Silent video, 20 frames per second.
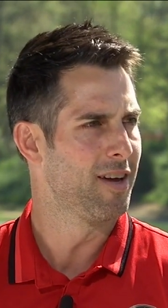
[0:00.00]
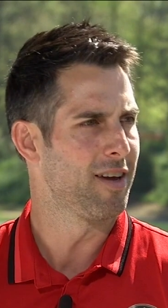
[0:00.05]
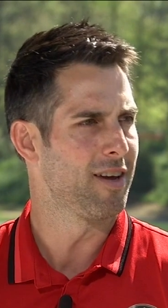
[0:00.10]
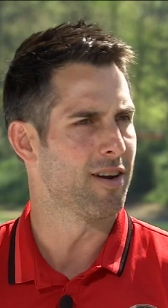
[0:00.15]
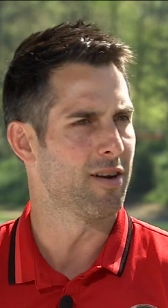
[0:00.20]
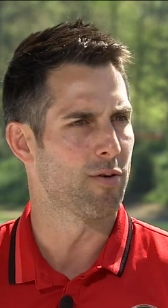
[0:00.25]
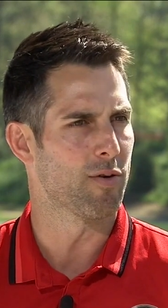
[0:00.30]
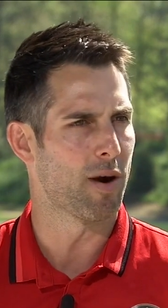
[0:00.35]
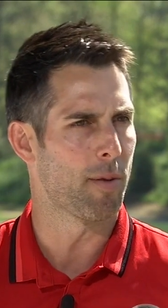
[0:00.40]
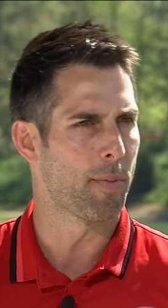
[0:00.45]
You
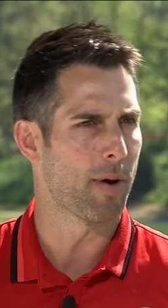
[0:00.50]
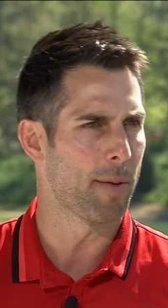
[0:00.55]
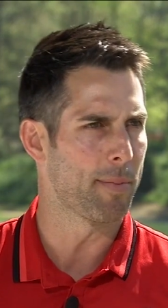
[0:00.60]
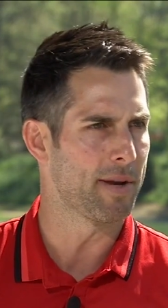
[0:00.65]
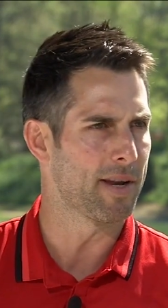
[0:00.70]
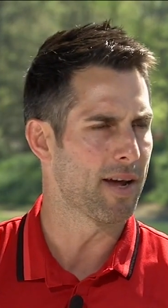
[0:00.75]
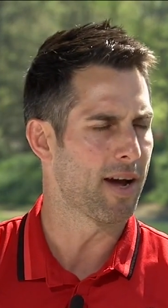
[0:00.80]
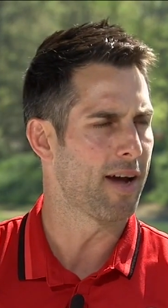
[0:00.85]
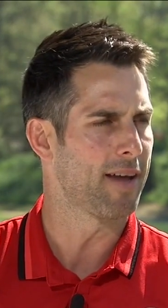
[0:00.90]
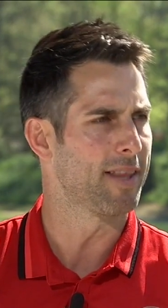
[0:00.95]
know we're at Bobby
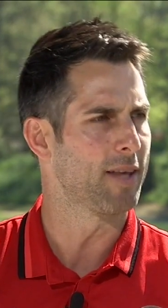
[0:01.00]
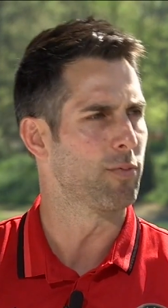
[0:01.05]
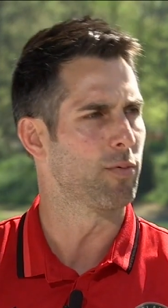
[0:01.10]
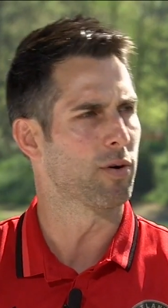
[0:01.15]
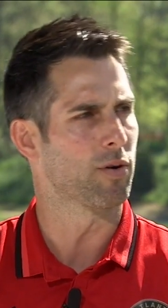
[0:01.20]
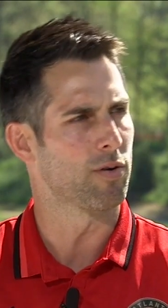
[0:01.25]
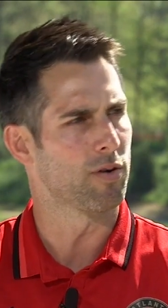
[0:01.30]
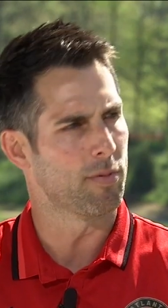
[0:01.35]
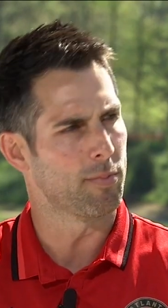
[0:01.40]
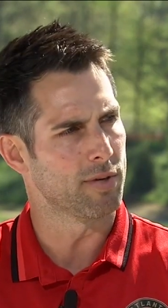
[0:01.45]
Dodd, then we're
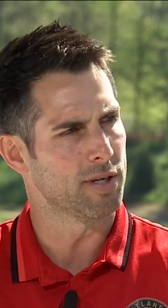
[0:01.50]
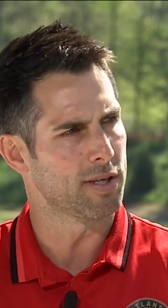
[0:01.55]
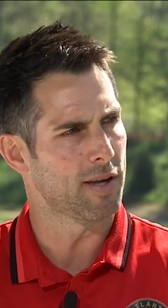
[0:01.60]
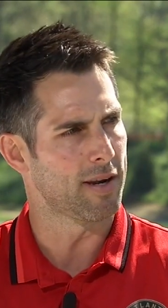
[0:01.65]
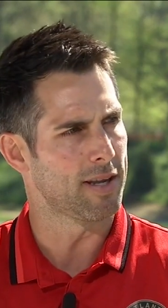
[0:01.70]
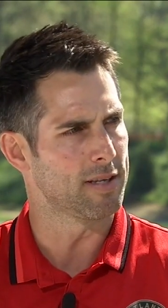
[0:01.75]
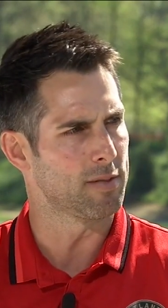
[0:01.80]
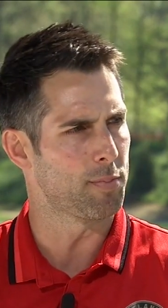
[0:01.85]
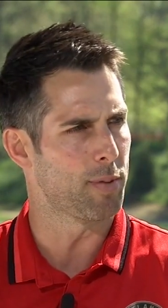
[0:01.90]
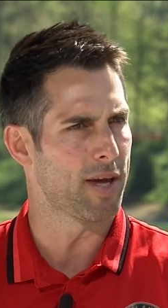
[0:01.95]
going to
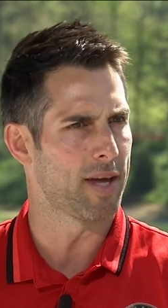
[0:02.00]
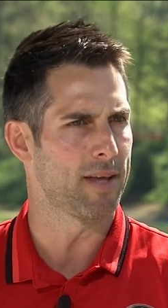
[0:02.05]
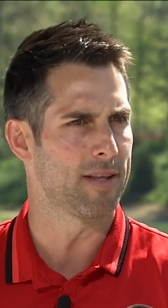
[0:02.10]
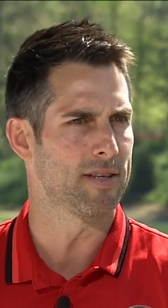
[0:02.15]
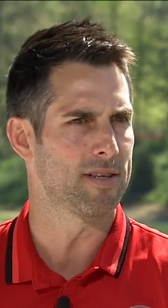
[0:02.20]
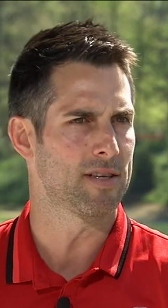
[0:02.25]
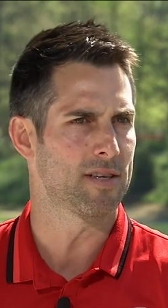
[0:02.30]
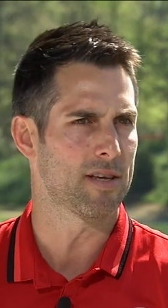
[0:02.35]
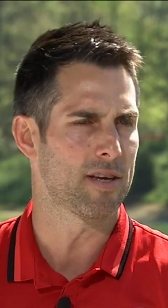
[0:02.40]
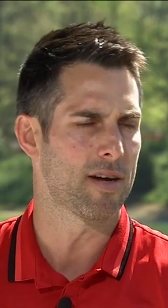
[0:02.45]
Mercedes Benz.